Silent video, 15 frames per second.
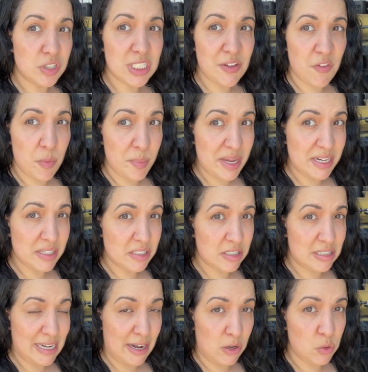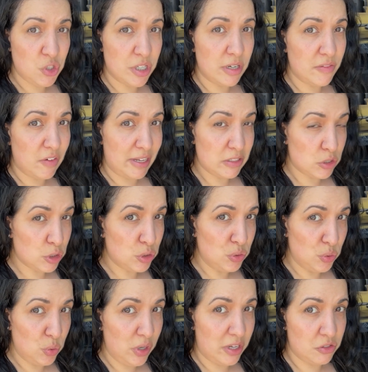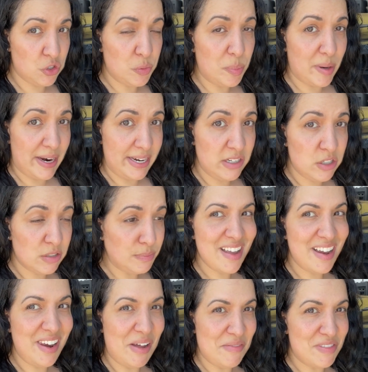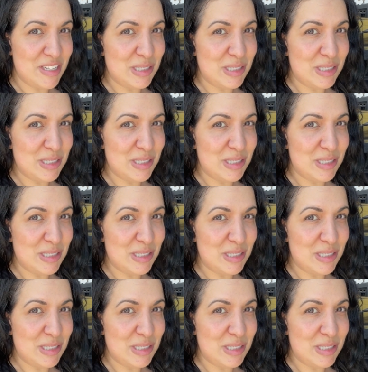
giving me nostalgia of like school lunch bread. Love this